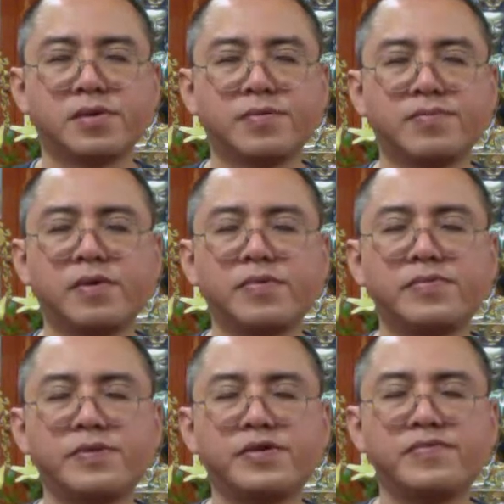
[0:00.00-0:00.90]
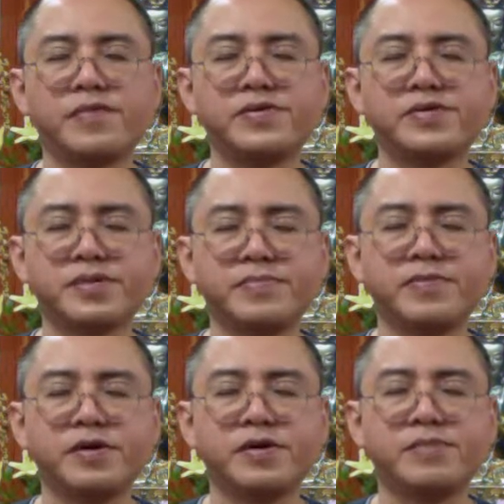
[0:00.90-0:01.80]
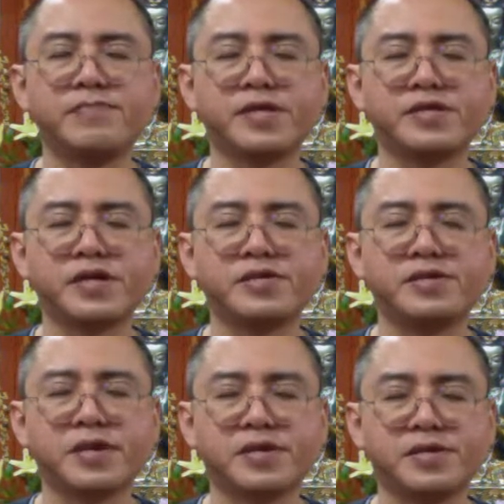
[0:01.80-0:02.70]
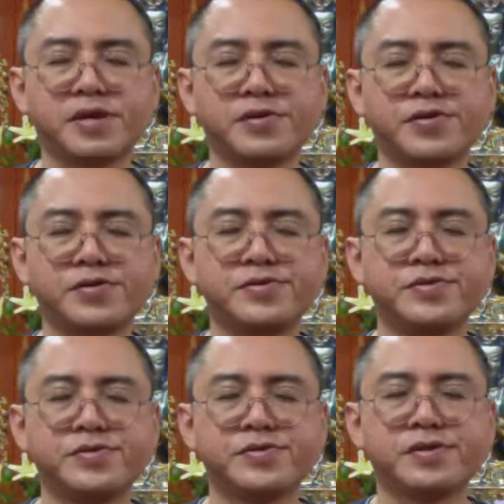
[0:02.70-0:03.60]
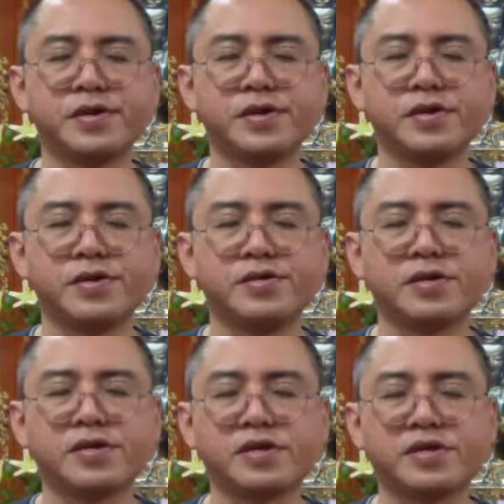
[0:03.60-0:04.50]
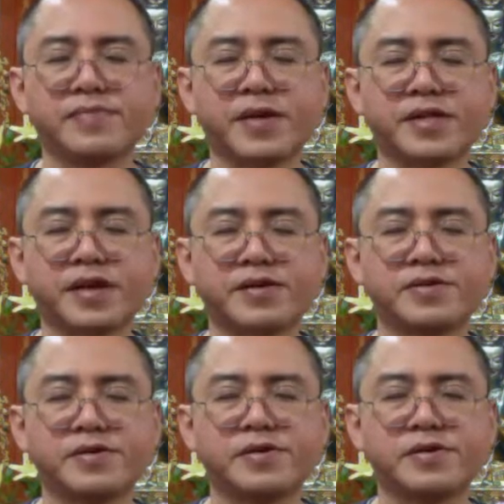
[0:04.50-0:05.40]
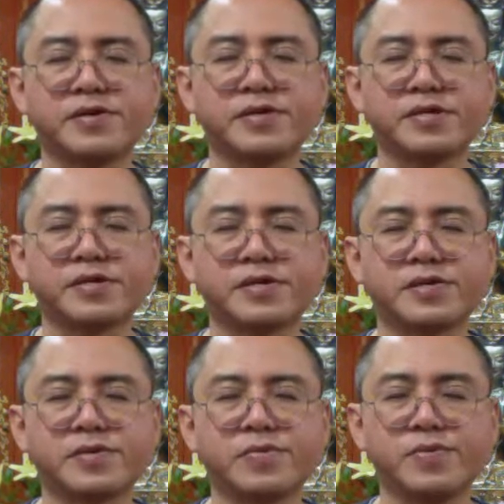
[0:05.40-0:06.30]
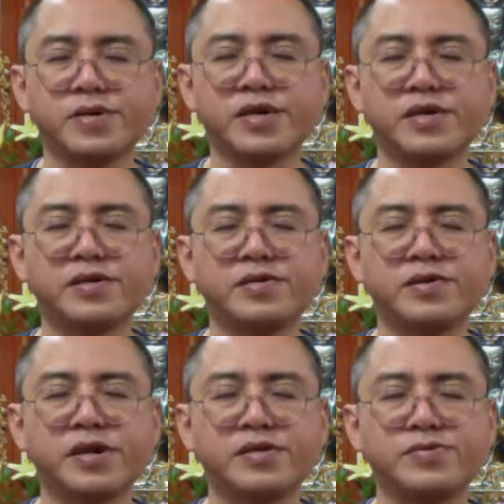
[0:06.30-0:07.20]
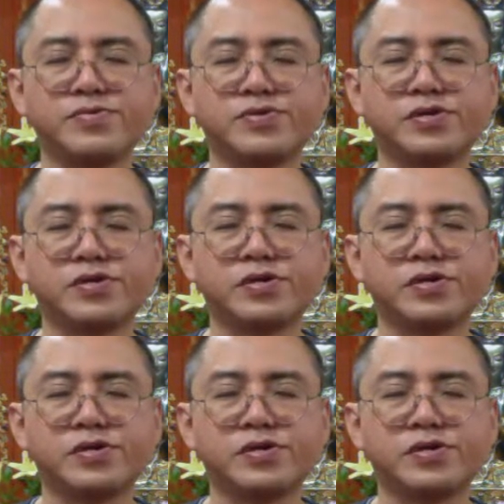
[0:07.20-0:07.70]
Probably very simple, mundane sensations, nothing spectacular, nothing weird or unusual.